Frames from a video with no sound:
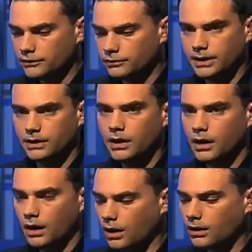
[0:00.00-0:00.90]
He tweeted,
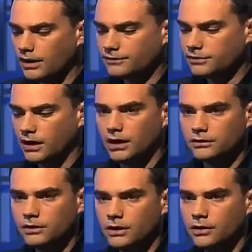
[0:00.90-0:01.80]
"Alt-left
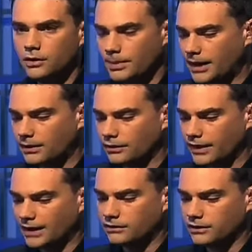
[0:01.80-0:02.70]
thugs who
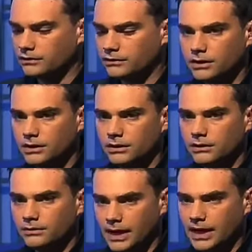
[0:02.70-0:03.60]
battled Nazis,"
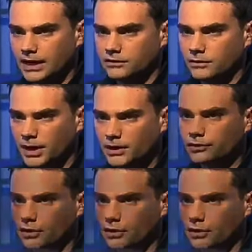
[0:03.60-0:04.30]
right? And it's a